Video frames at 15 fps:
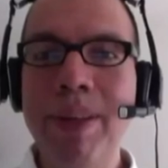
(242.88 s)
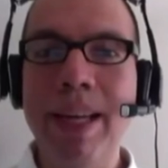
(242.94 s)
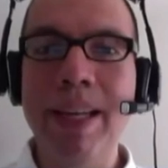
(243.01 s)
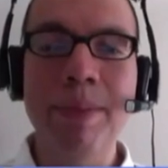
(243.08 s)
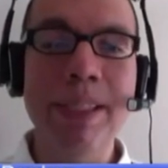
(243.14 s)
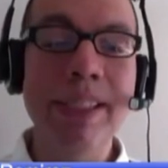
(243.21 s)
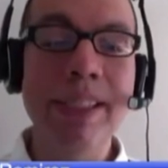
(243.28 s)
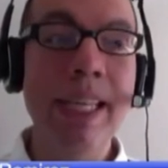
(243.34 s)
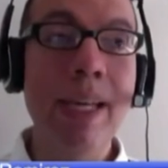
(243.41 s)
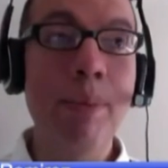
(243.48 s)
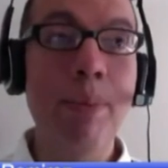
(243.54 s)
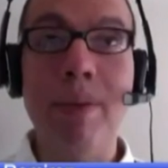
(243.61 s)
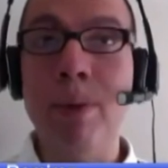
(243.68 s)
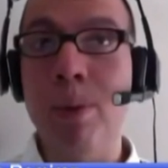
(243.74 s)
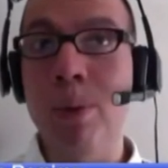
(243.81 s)
we have the NBC
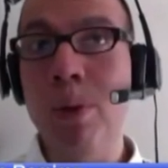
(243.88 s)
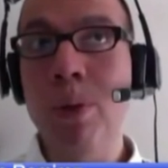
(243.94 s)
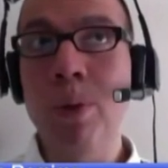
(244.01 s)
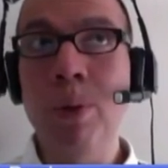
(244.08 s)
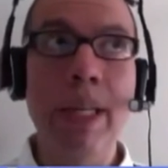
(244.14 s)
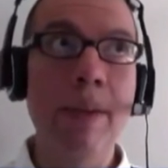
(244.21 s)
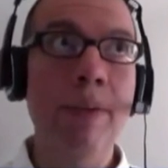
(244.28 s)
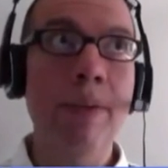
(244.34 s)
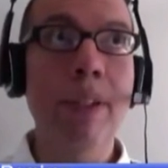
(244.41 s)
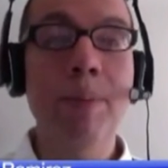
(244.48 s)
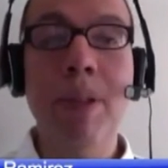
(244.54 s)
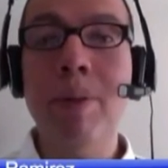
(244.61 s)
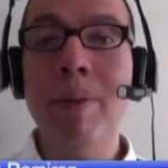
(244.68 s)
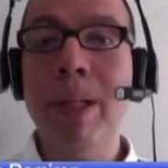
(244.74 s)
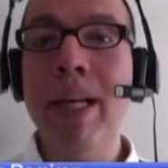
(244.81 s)
app, we have Hulu,
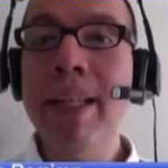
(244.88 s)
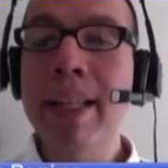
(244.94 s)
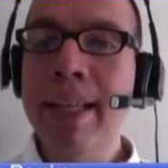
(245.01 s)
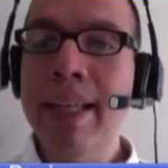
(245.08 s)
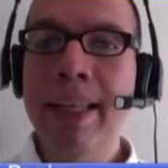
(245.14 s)
Netflix, blah, blah, blah.